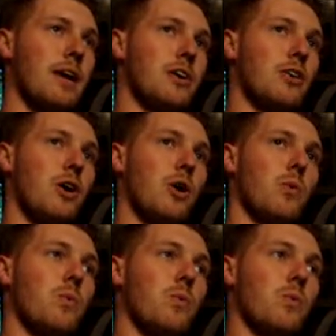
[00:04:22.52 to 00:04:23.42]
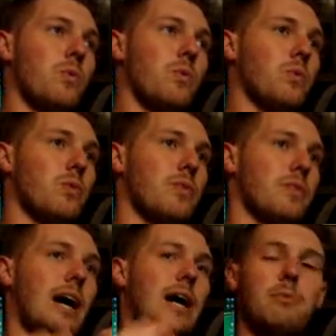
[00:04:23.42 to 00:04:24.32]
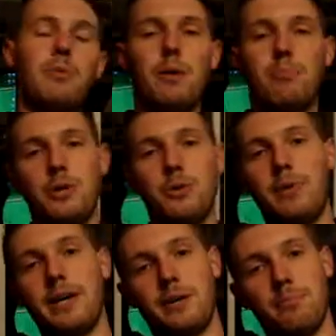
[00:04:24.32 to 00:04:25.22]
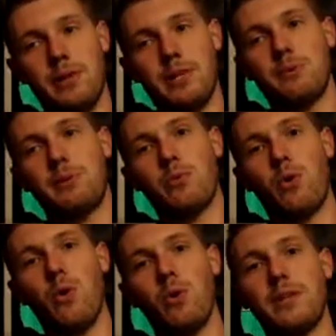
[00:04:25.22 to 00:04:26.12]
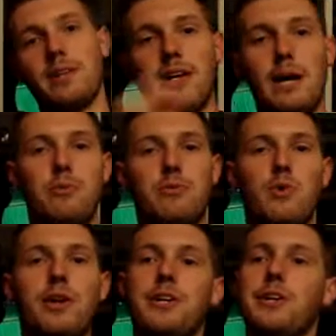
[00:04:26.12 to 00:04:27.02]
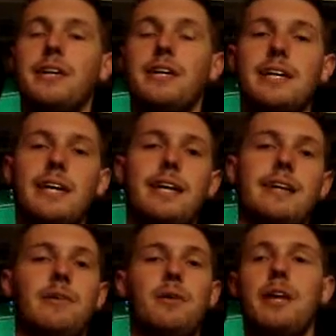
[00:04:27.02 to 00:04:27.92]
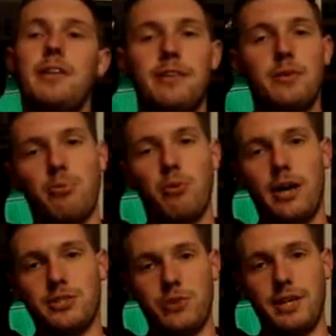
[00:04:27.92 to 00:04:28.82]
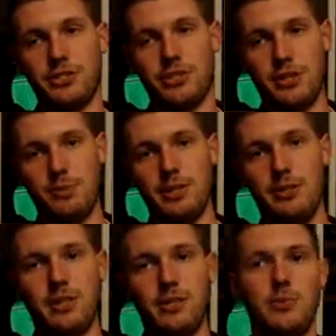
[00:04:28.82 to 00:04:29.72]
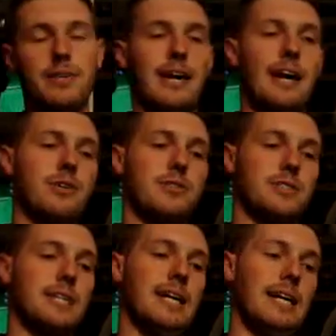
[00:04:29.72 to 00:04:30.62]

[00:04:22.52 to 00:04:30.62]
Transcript: The type of property you pick plays a big role in the type of renter you're going to get and in the price range you're going to be looking to rent the house in.